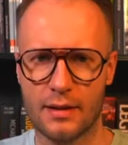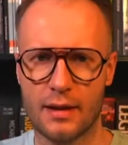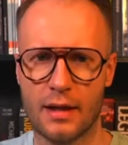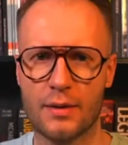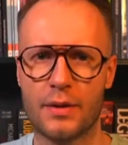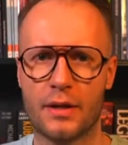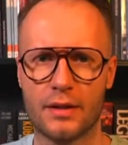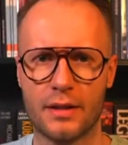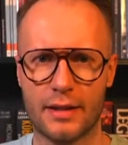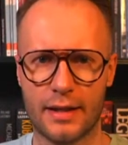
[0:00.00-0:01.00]
our
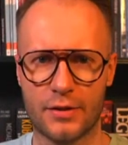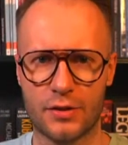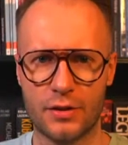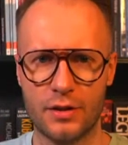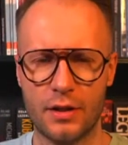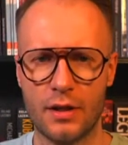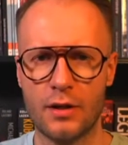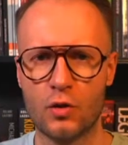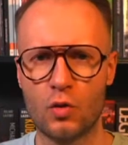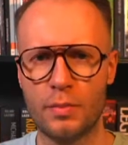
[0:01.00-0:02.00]
architecture
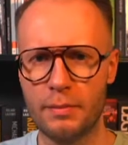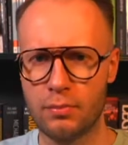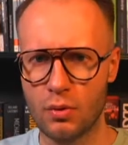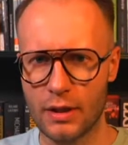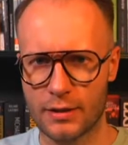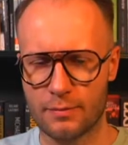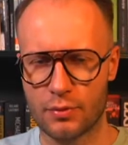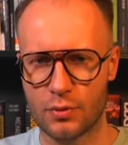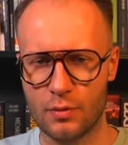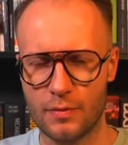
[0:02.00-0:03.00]
to be
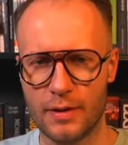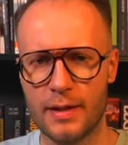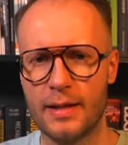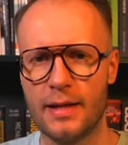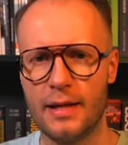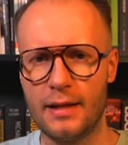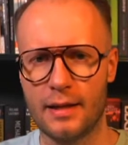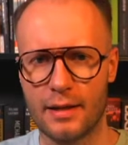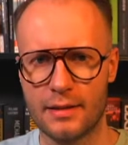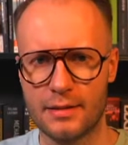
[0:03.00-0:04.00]
bulletproof
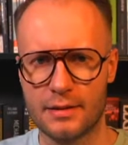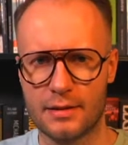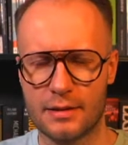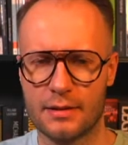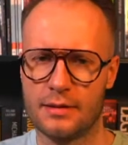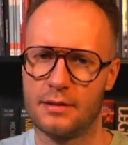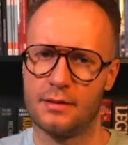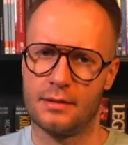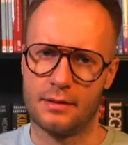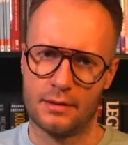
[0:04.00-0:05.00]
against
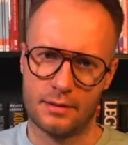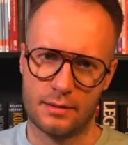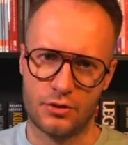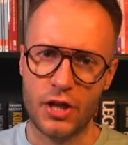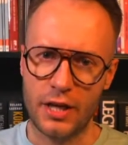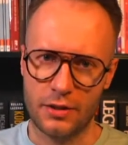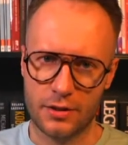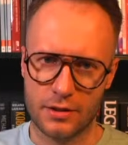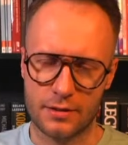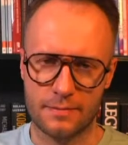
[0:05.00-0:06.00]

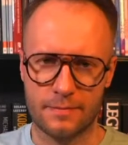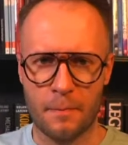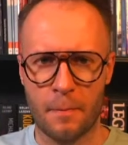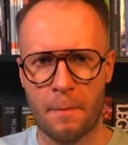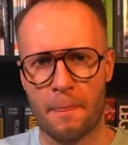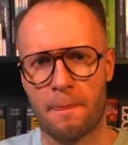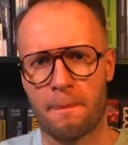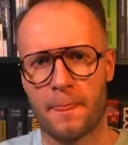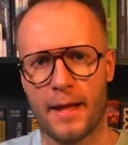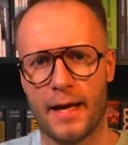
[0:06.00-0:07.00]
changes.
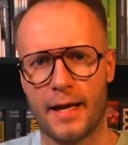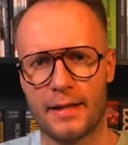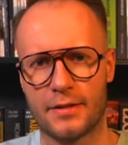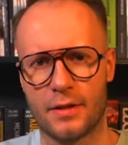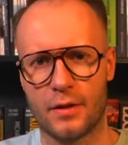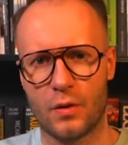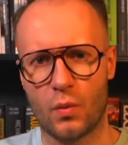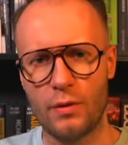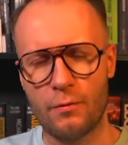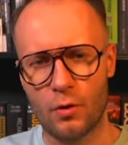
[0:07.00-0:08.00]
And
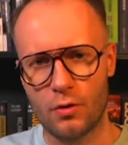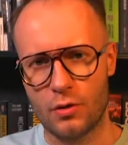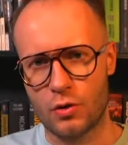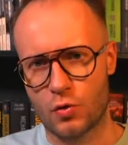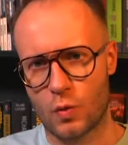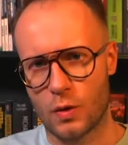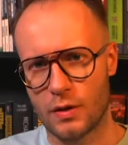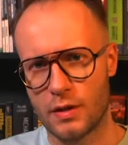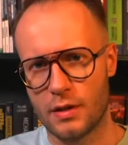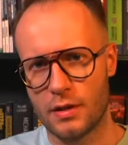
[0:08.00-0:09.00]
we fall
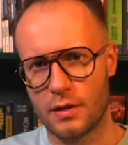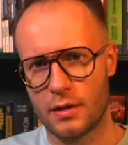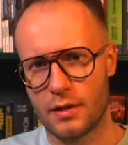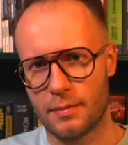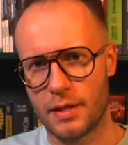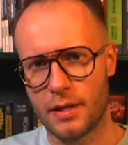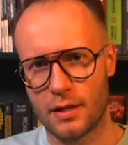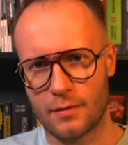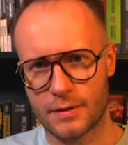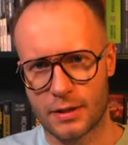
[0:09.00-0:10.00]
usually in the beginning
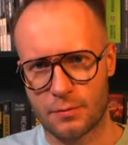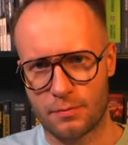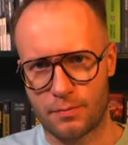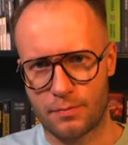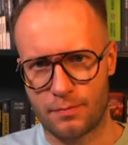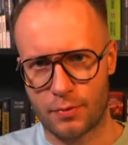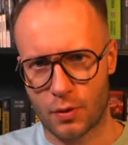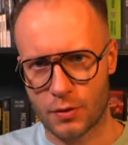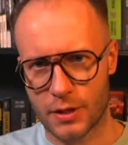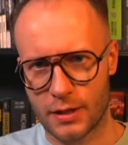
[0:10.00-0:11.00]
of such
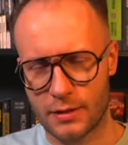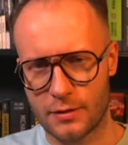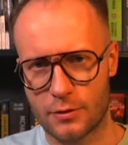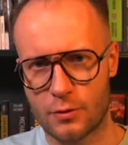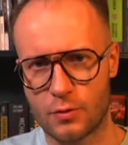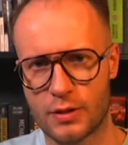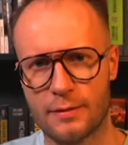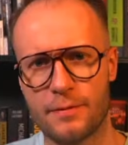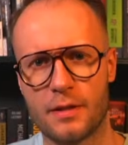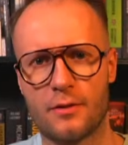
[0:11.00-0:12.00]
project to
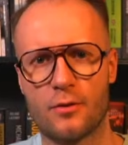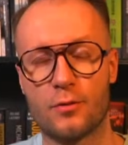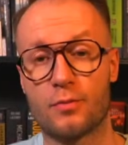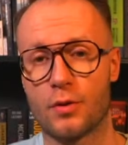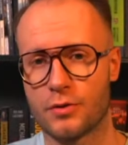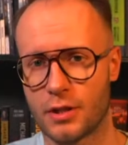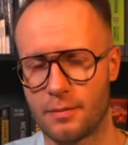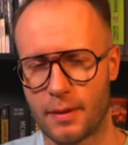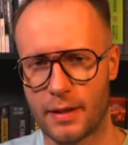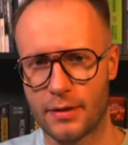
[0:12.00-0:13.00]
something called project
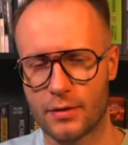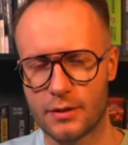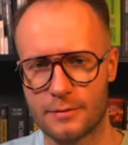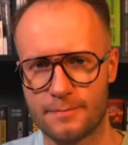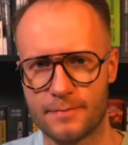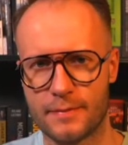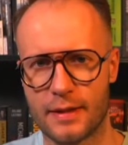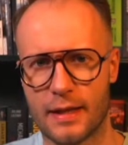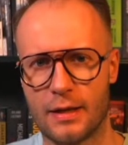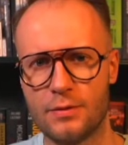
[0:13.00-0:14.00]
paradox.
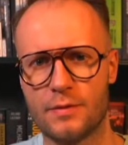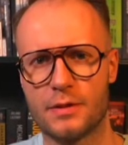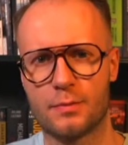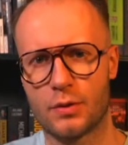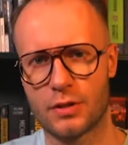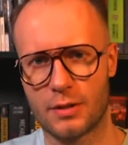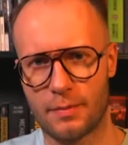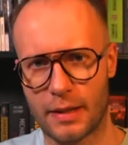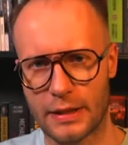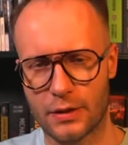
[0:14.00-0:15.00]
Out of this project
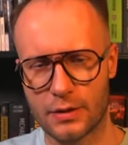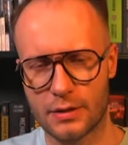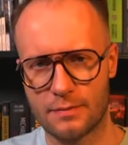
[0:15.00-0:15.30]
paradox,